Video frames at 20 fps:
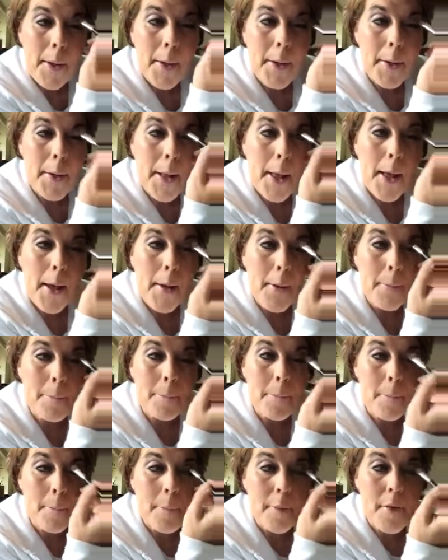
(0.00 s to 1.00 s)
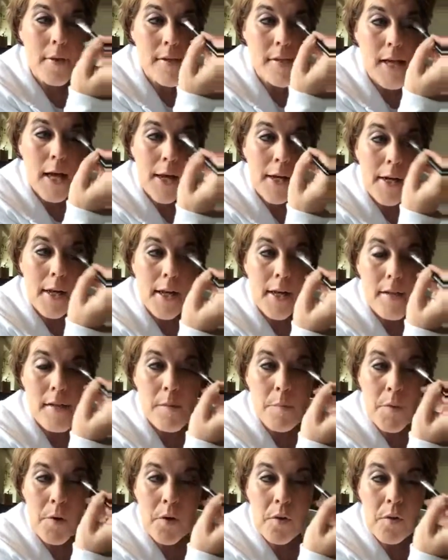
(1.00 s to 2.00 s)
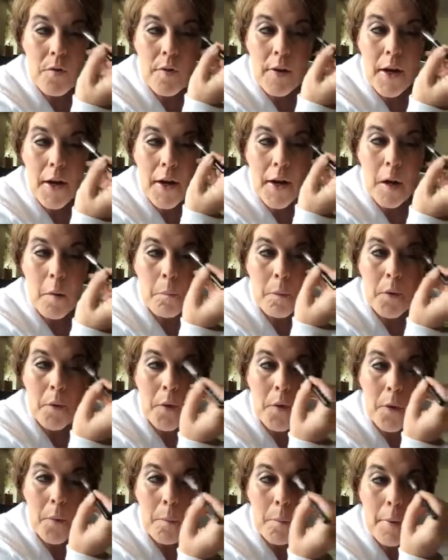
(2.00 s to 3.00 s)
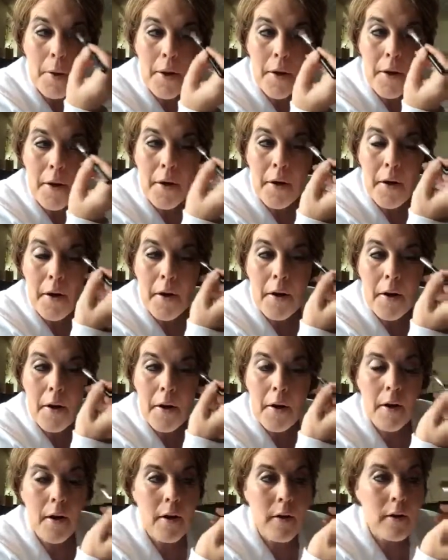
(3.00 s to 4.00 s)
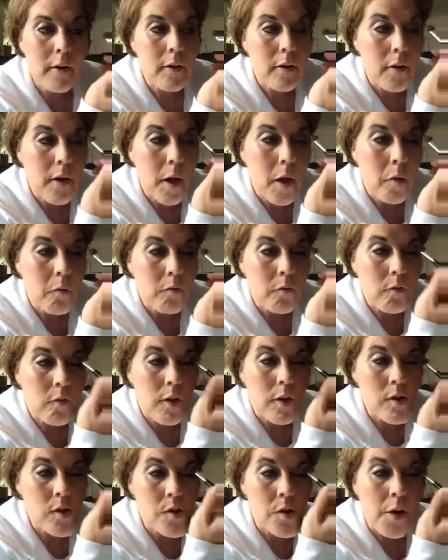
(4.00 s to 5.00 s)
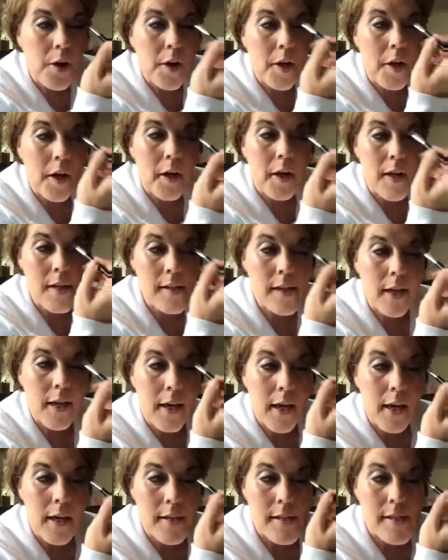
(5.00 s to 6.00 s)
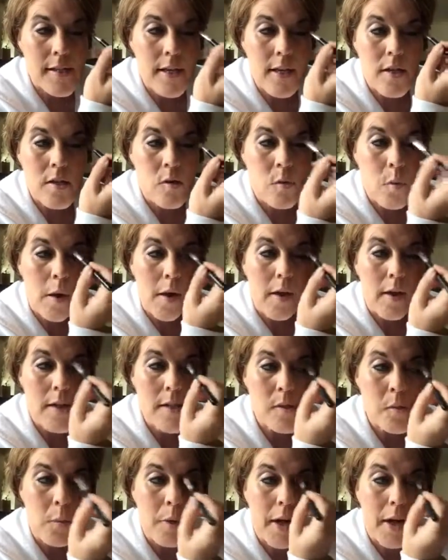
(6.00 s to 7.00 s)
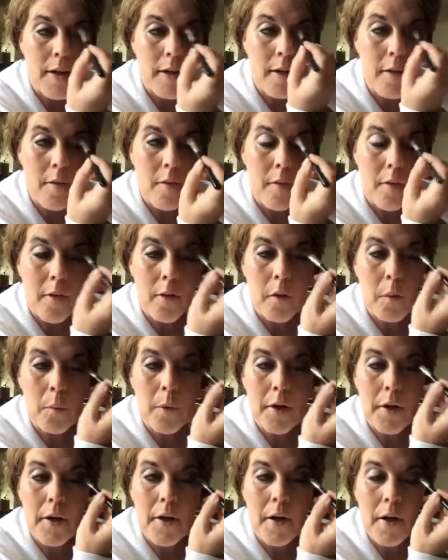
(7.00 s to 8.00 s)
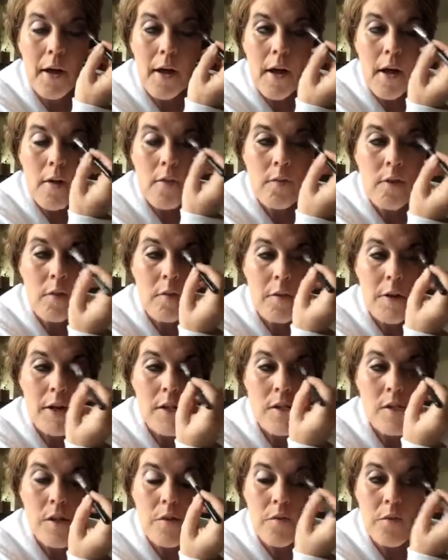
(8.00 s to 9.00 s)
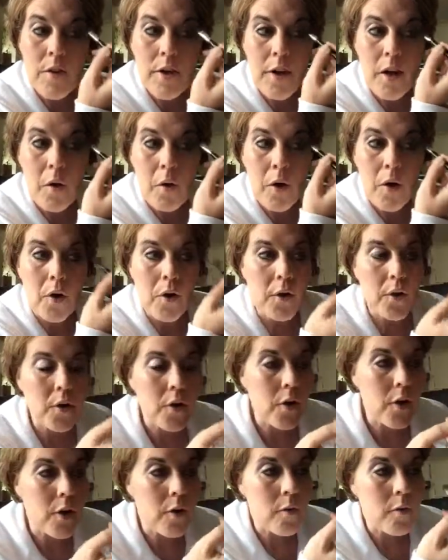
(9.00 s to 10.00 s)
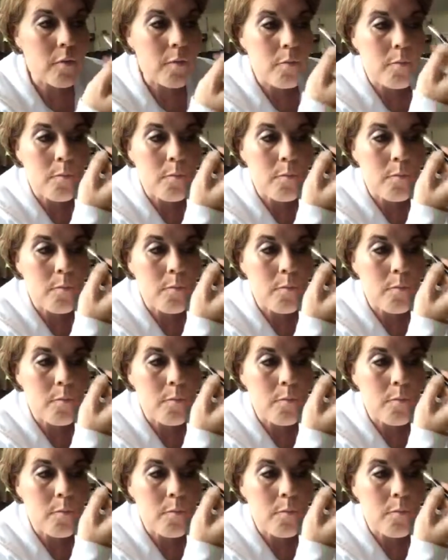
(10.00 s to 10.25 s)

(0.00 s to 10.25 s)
And now the sun has moved, and I'm a little bit frustrated because I can't see as well as when I did the liquid foundation video earlier.